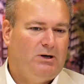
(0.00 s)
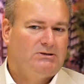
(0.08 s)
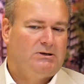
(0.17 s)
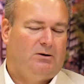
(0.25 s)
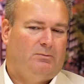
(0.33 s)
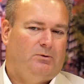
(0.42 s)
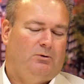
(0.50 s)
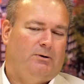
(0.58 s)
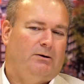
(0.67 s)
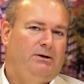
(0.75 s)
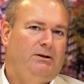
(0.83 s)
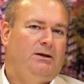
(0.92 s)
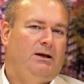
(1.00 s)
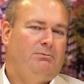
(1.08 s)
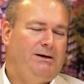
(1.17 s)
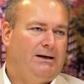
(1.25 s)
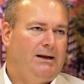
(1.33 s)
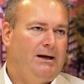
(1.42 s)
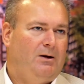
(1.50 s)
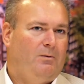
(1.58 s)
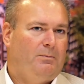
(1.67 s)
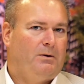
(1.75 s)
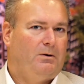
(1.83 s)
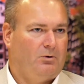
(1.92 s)
example where we think we can
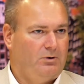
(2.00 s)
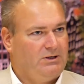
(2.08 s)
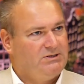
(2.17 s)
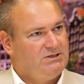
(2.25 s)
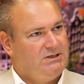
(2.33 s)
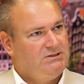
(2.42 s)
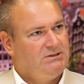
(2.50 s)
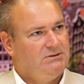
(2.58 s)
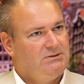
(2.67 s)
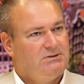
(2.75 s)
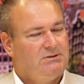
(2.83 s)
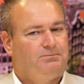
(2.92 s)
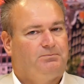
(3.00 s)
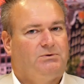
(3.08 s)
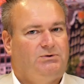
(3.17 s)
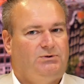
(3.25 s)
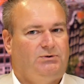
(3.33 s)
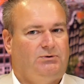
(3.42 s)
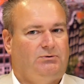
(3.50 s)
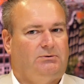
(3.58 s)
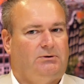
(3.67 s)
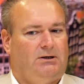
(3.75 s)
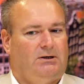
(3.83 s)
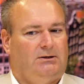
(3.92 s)
help organizations to
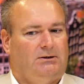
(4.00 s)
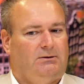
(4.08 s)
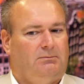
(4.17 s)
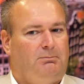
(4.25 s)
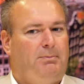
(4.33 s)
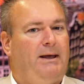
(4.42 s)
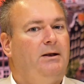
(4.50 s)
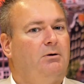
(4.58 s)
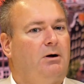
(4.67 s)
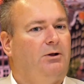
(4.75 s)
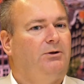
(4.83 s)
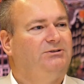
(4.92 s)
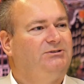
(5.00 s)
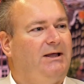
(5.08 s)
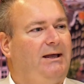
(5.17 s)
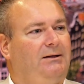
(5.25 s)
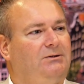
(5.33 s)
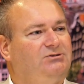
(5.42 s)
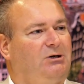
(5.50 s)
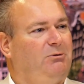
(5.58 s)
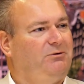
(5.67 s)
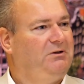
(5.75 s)
better understand some of